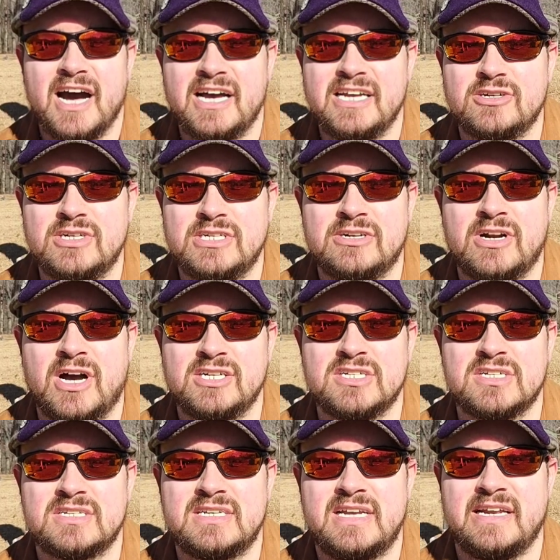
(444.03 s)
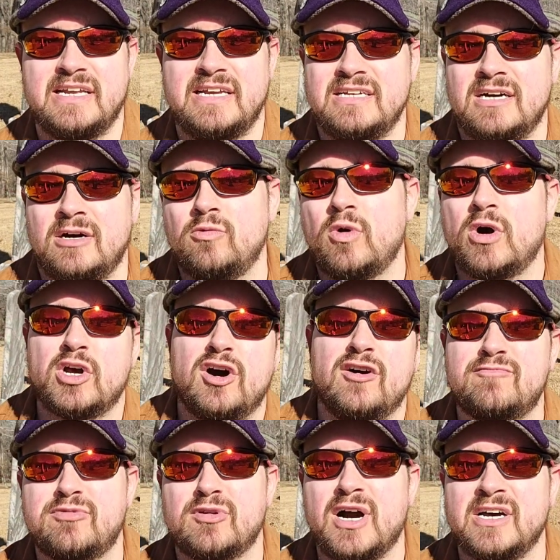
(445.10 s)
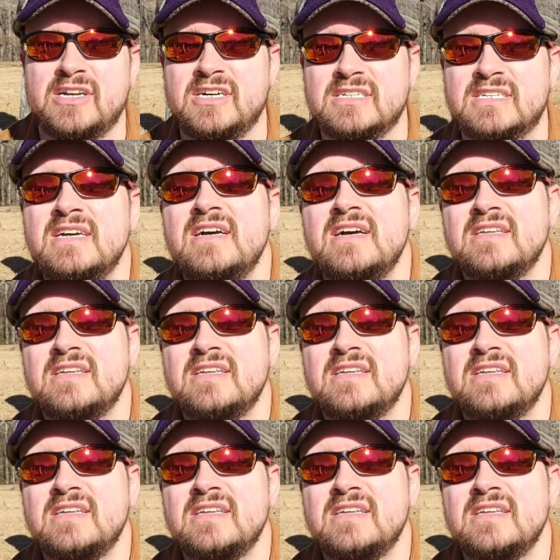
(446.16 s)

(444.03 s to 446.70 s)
You're not just getting a one-off product